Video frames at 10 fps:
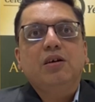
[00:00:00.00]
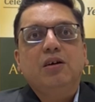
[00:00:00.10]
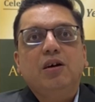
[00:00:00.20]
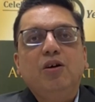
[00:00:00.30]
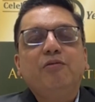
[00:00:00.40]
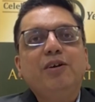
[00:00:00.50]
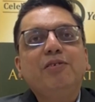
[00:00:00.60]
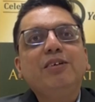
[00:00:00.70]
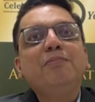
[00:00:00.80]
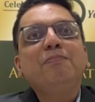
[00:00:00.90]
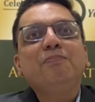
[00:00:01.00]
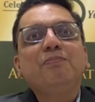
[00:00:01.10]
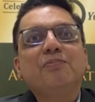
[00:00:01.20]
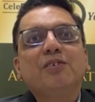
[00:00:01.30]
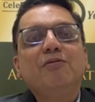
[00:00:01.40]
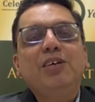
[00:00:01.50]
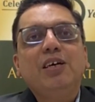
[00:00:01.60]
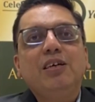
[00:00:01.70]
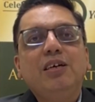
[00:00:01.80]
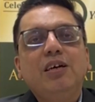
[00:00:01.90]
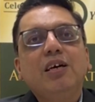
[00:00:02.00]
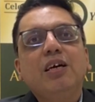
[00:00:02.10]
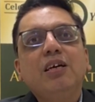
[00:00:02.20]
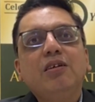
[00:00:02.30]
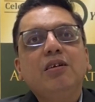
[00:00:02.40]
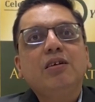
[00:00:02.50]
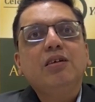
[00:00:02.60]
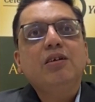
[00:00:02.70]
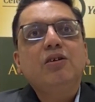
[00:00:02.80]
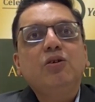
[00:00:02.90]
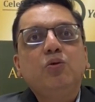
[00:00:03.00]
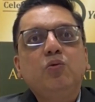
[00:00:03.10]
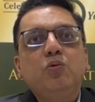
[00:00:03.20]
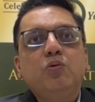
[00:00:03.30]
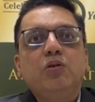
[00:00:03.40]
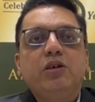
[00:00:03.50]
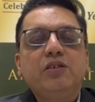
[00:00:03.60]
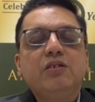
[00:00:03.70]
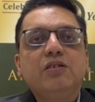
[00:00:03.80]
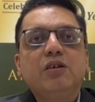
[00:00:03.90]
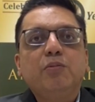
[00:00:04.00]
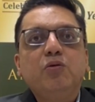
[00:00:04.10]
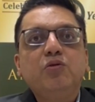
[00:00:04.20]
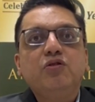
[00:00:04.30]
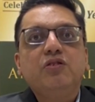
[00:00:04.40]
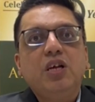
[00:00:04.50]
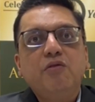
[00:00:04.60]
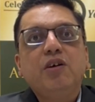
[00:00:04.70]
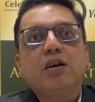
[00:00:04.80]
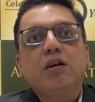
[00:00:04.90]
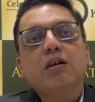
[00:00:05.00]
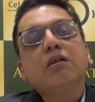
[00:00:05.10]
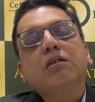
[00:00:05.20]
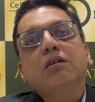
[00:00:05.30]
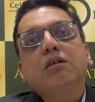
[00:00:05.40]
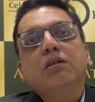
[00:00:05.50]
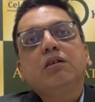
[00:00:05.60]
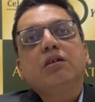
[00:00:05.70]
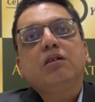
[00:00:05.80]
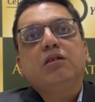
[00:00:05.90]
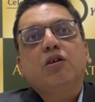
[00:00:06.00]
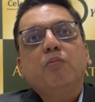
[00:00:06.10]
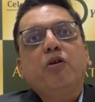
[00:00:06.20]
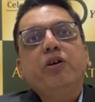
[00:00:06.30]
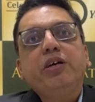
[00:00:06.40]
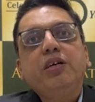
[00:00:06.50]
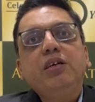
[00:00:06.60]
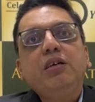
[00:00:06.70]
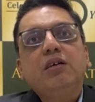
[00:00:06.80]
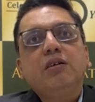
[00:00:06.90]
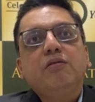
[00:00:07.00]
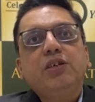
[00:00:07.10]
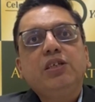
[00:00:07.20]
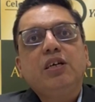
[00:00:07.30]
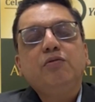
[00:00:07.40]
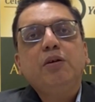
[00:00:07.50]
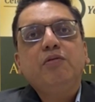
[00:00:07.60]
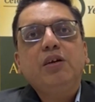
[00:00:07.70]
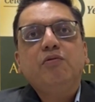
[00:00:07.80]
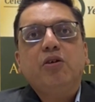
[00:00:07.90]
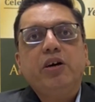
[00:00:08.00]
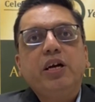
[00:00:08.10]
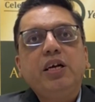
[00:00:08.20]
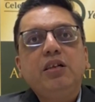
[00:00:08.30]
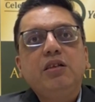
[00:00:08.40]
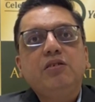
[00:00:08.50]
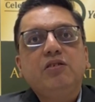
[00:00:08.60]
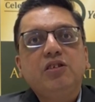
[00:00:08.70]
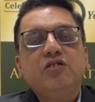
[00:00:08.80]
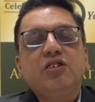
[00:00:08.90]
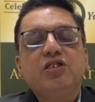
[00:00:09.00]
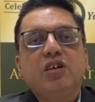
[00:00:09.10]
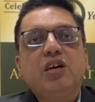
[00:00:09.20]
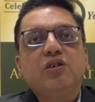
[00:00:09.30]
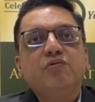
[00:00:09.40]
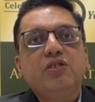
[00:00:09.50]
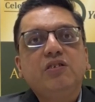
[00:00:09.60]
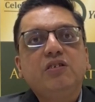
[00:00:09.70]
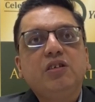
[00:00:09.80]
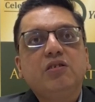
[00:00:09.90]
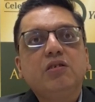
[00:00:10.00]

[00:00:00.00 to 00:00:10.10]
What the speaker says: Hello everyone, we are here again to discuss about silver, the commodity which has been very volatile since the start of this year.